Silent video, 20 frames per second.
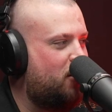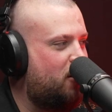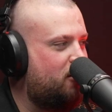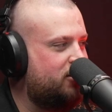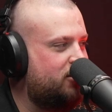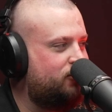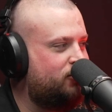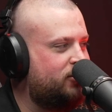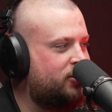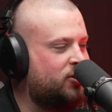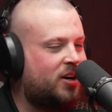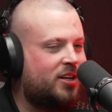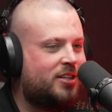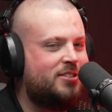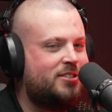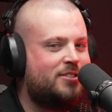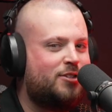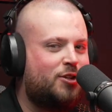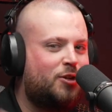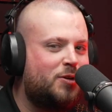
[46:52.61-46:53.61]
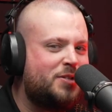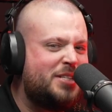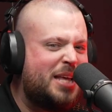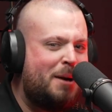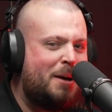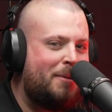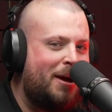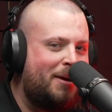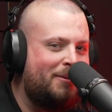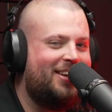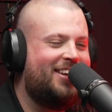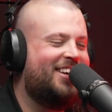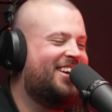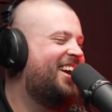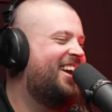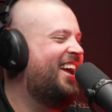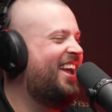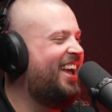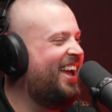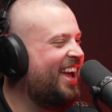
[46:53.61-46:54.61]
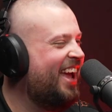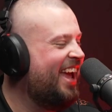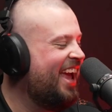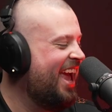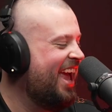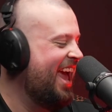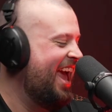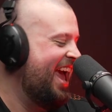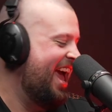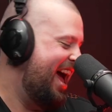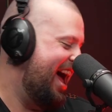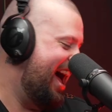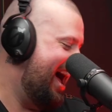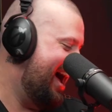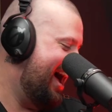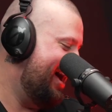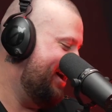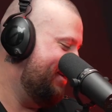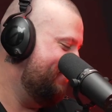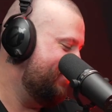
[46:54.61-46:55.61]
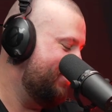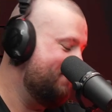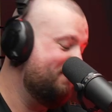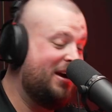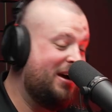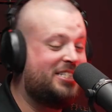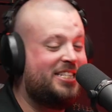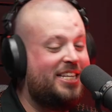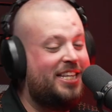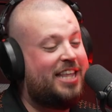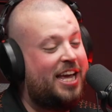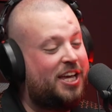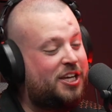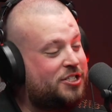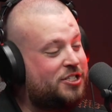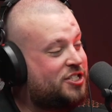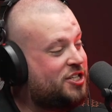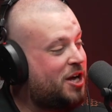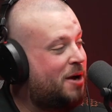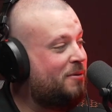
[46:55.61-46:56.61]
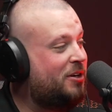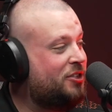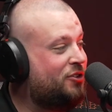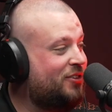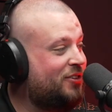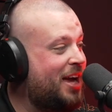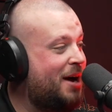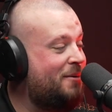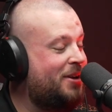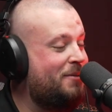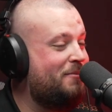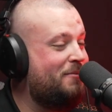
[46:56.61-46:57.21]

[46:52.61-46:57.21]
Orange for the Tigers. Claws out, baby. Masi, thank you so much for coming in,